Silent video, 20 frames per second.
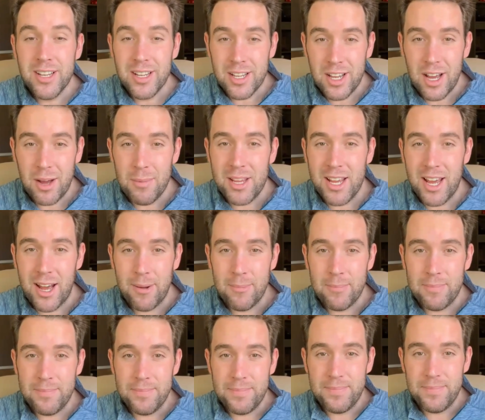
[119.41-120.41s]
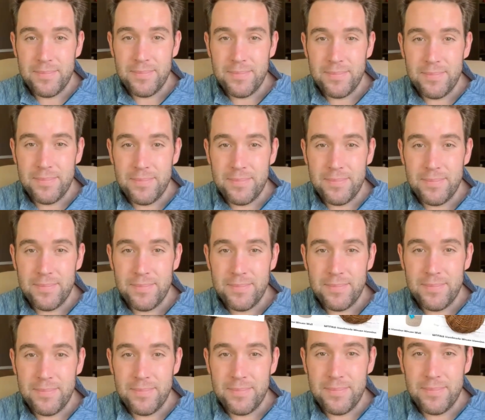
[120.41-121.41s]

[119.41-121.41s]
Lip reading: coming up. All